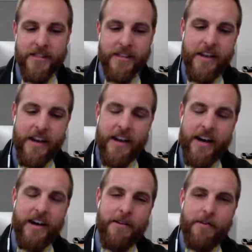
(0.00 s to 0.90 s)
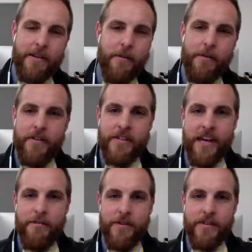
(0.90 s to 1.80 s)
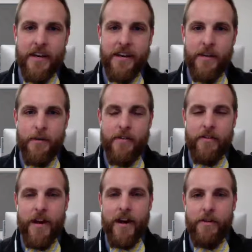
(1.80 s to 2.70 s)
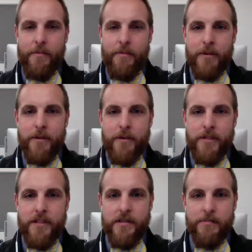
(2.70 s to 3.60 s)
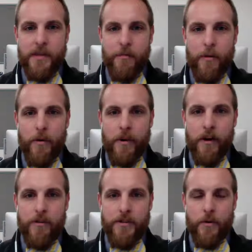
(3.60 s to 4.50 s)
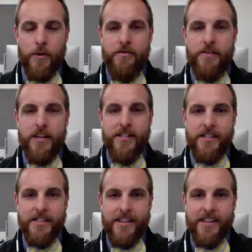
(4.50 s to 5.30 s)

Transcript: And a couple of examples, we have a faculty member who did some summer work on restorative justice.